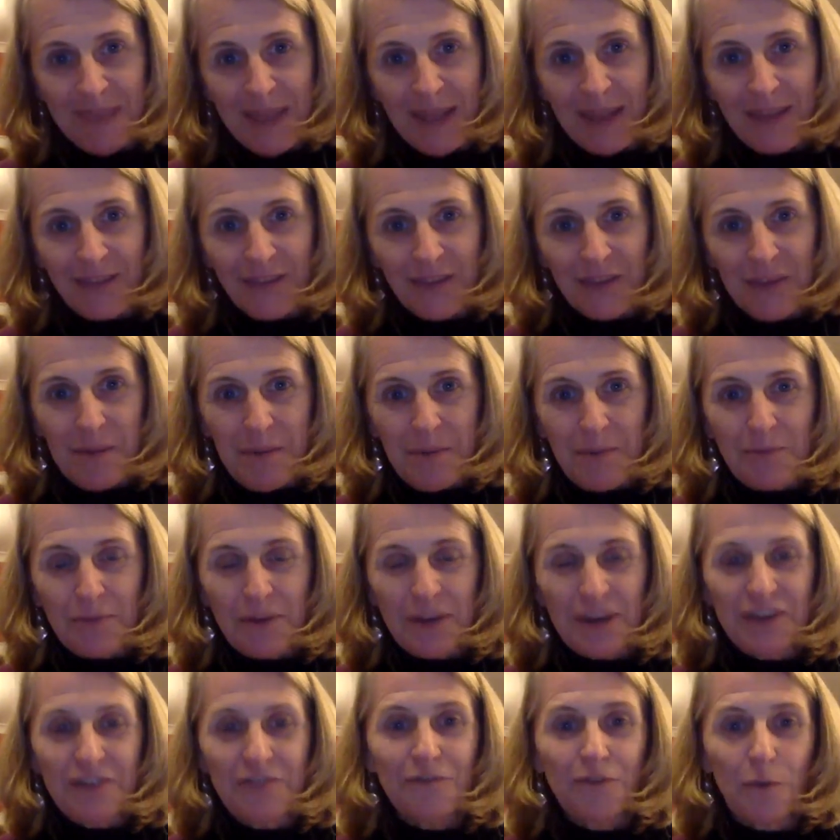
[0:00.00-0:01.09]
It's a
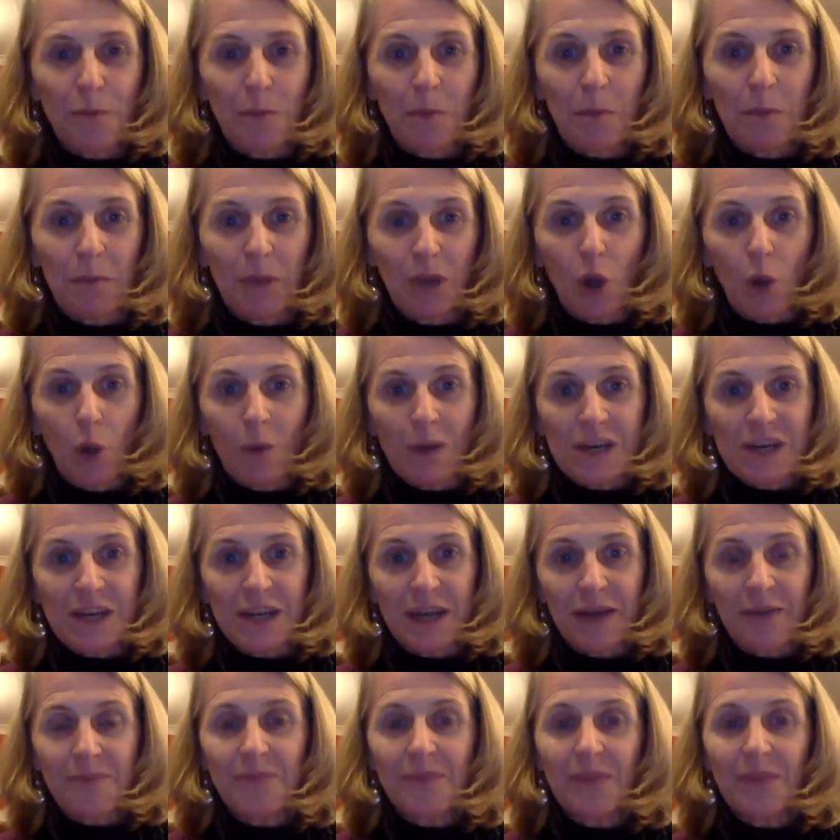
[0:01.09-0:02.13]
reading from a manometer.